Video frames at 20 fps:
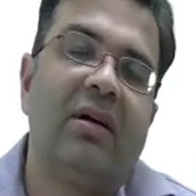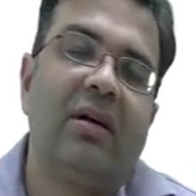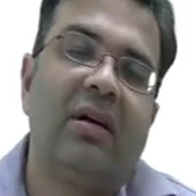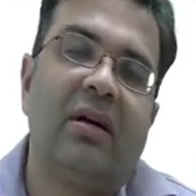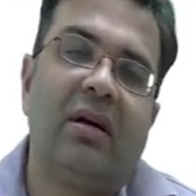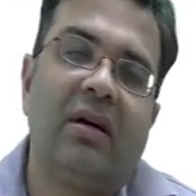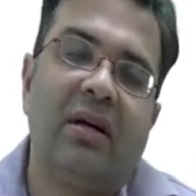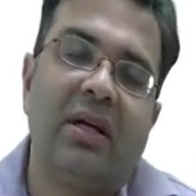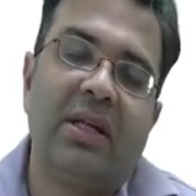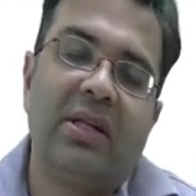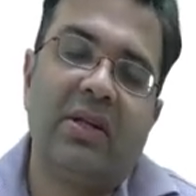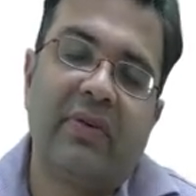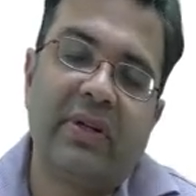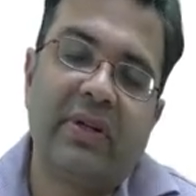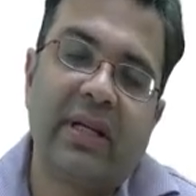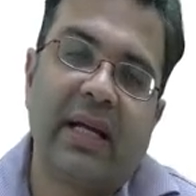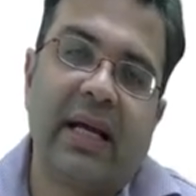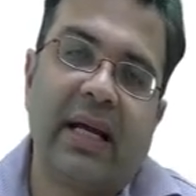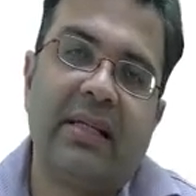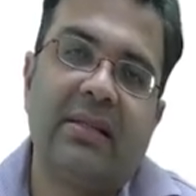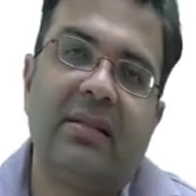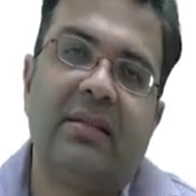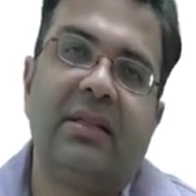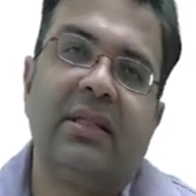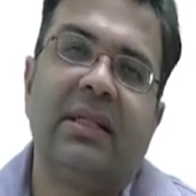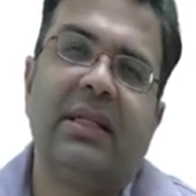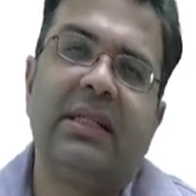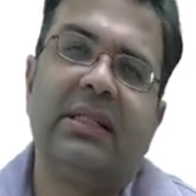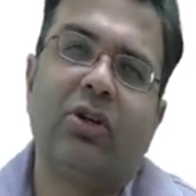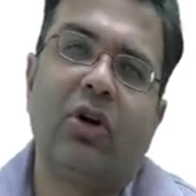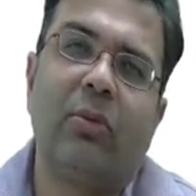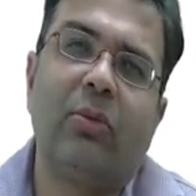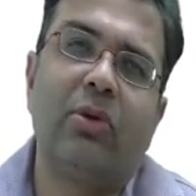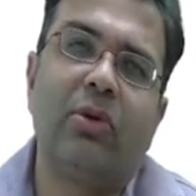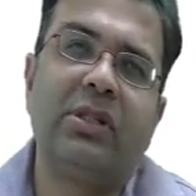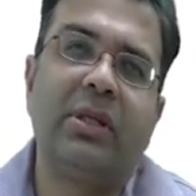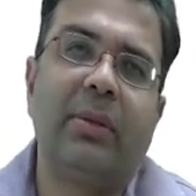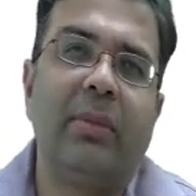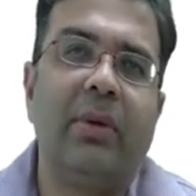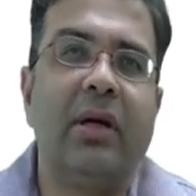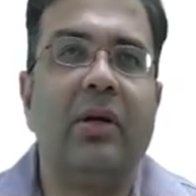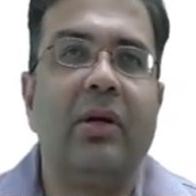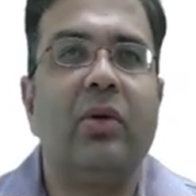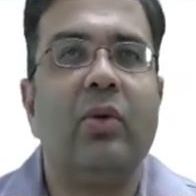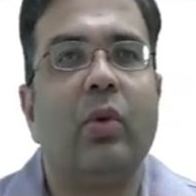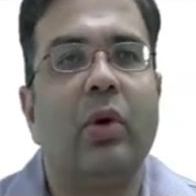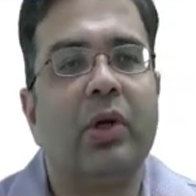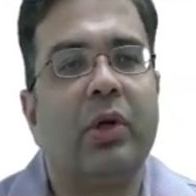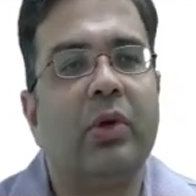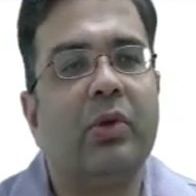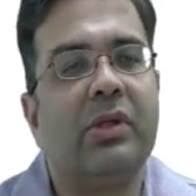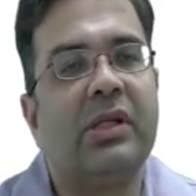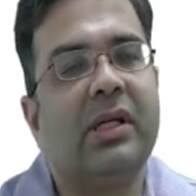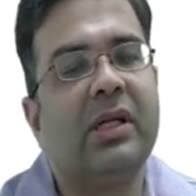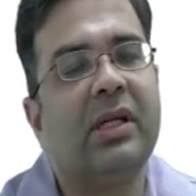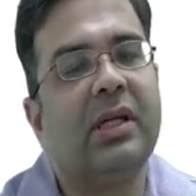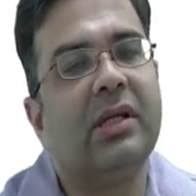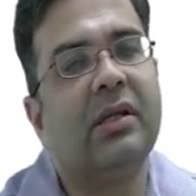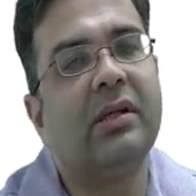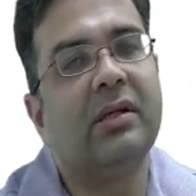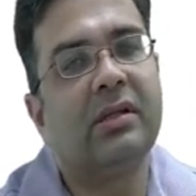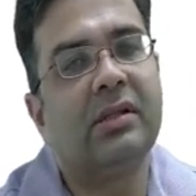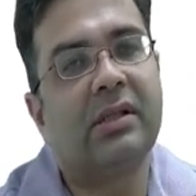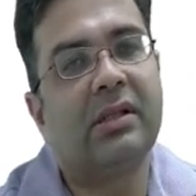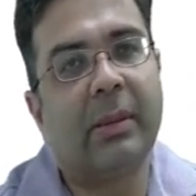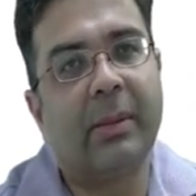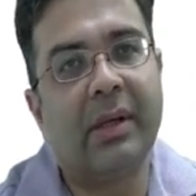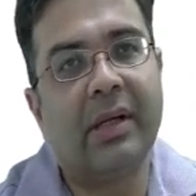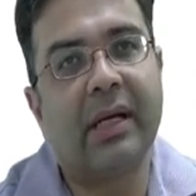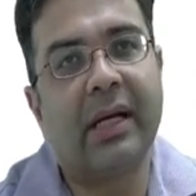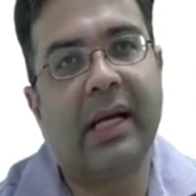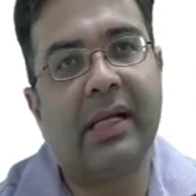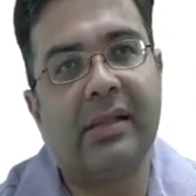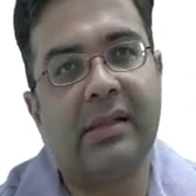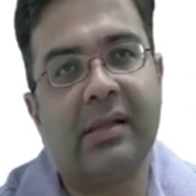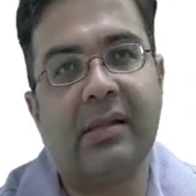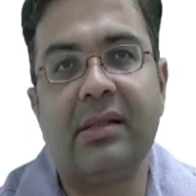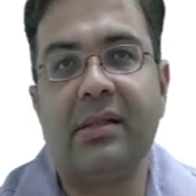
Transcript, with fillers: uh, esophageal cancer, it's almost similar to what you see in the stomach cancer.